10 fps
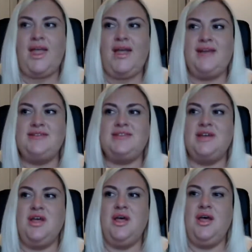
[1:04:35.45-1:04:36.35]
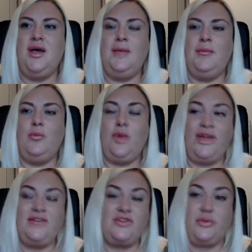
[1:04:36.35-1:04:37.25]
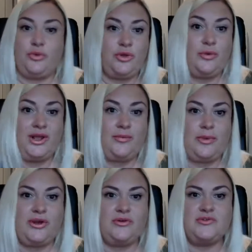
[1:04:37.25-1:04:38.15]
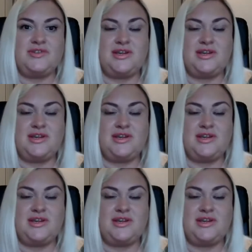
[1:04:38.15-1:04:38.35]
And we do unique bundles.